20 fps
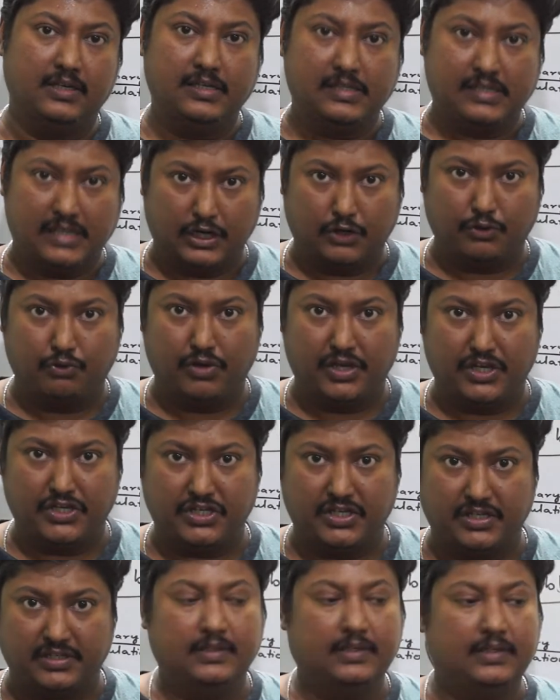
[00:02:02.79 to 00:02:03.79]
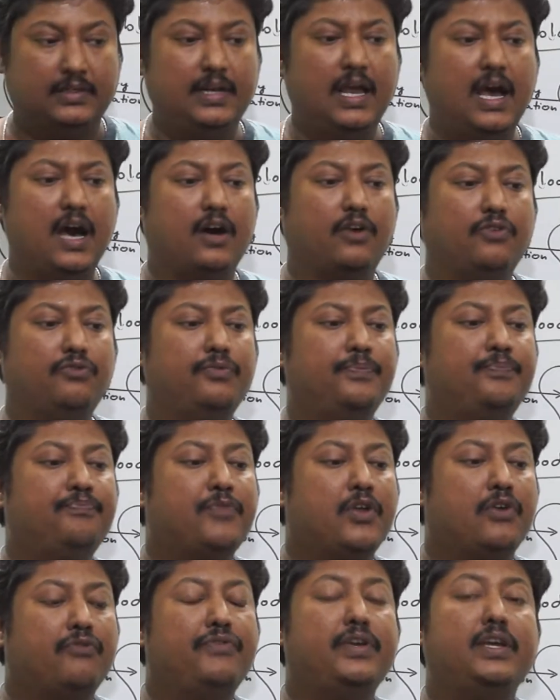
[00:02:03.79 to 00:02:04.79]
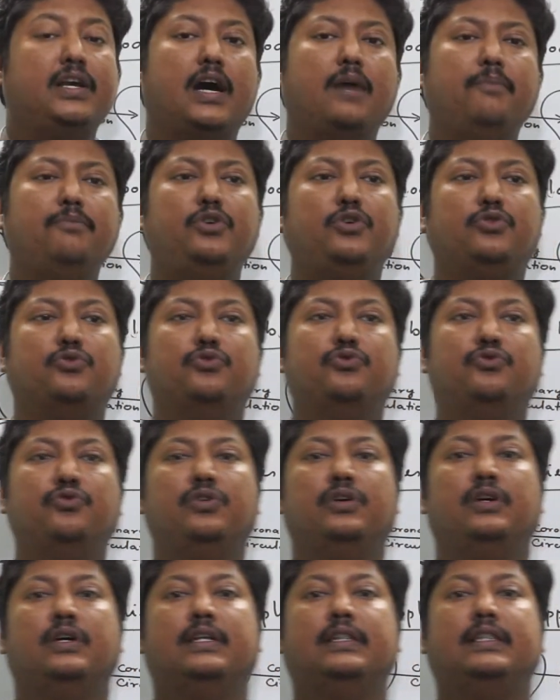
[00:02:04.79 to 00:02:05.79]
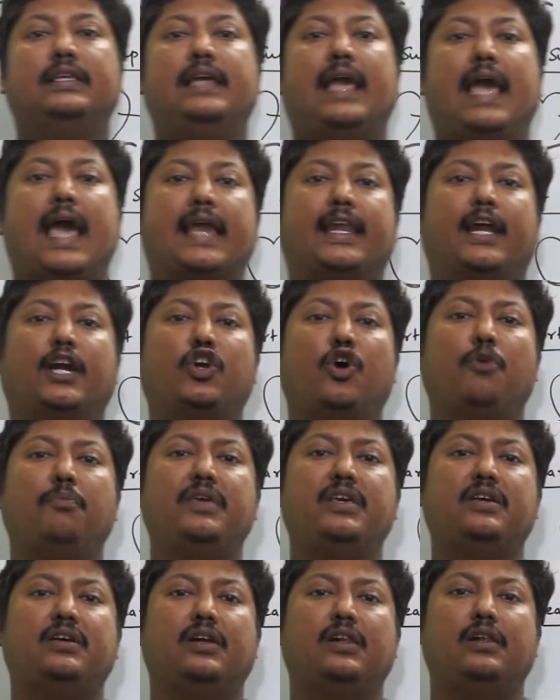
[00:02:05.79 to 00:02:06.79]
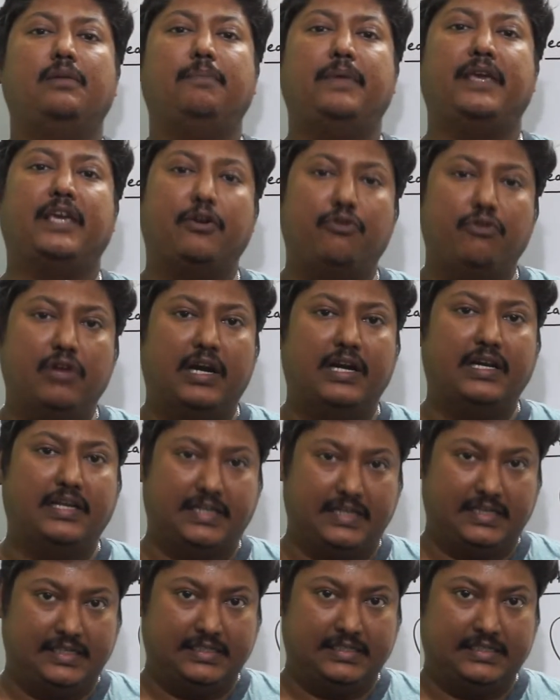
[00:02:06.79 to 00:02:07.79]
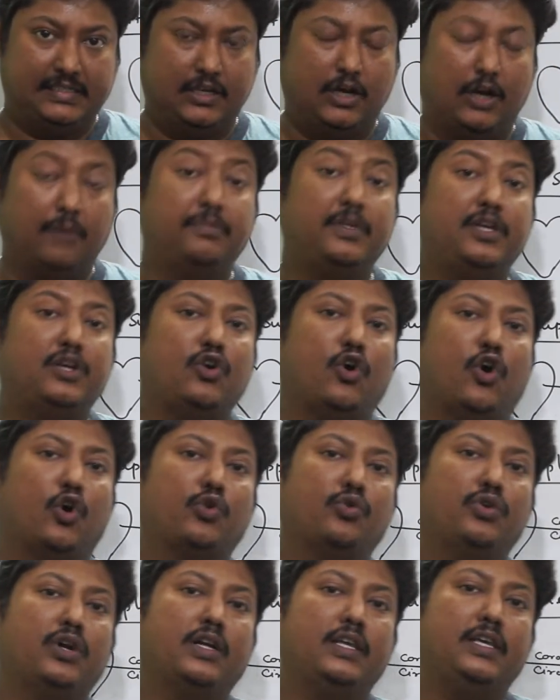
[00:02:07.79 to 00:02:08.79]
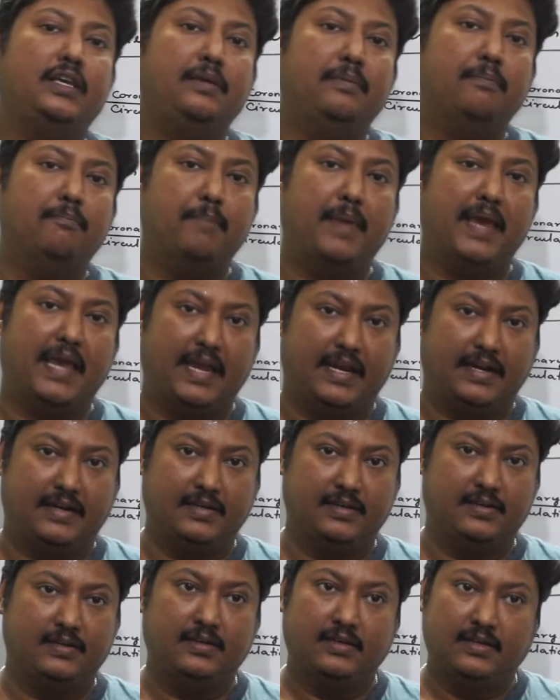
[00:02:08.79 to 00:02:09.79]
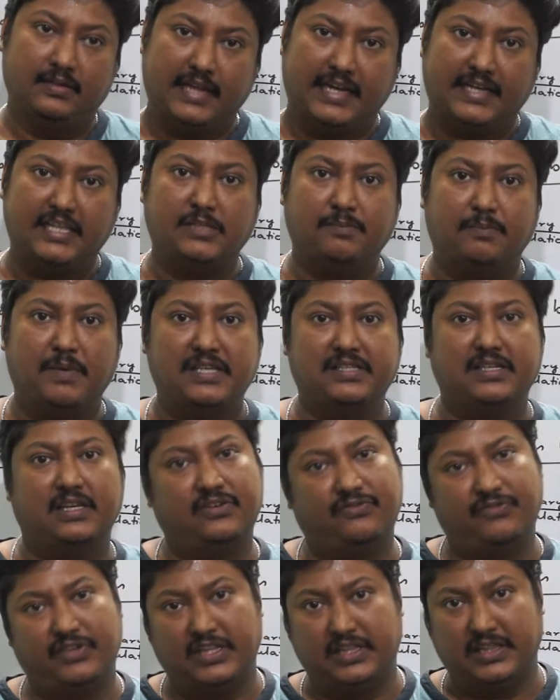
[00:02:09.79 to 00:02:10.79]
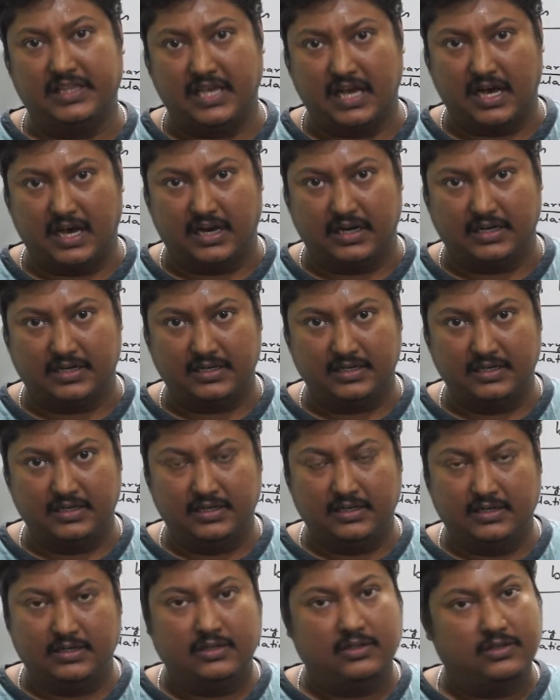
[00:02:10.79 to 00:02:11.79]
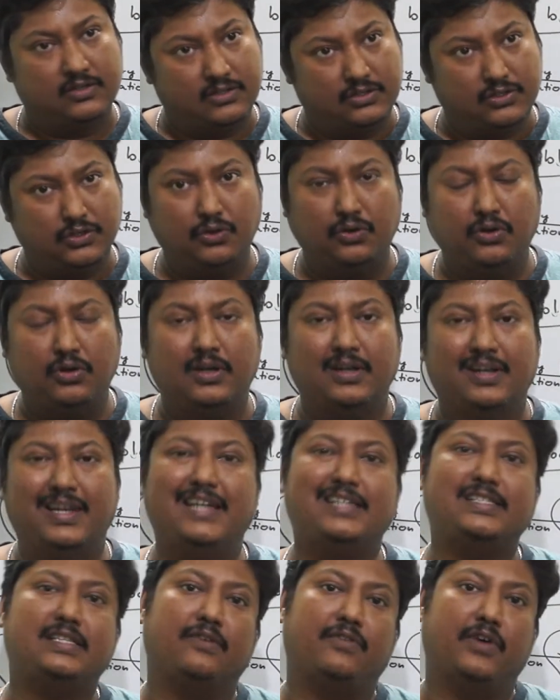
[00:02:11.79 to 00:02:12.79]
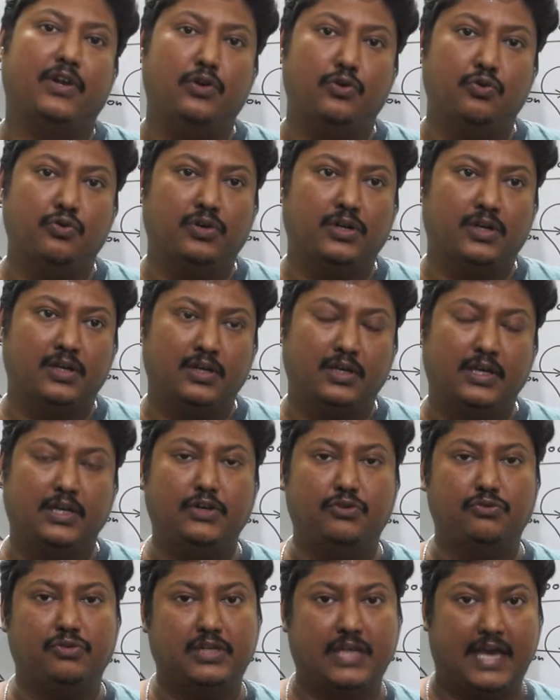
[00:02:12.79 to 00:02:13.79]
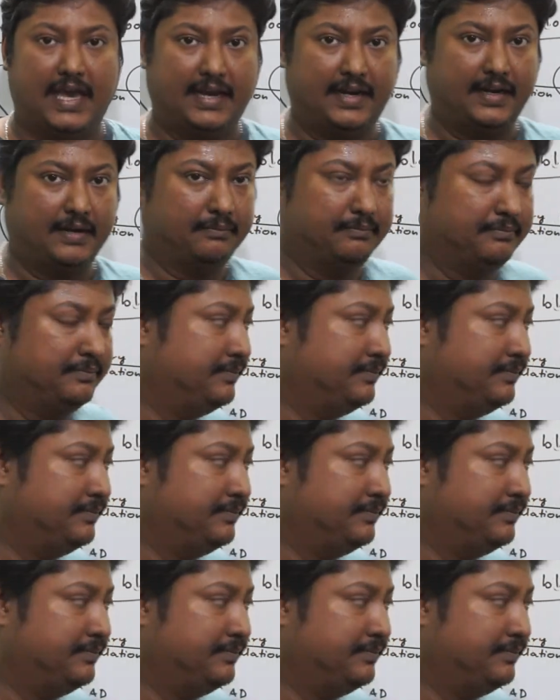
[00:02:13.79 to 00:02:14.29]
circulation. Now we come to the anatomical peculiarities of the coronary bed that is present within the heart. So let's have a look into the diagram.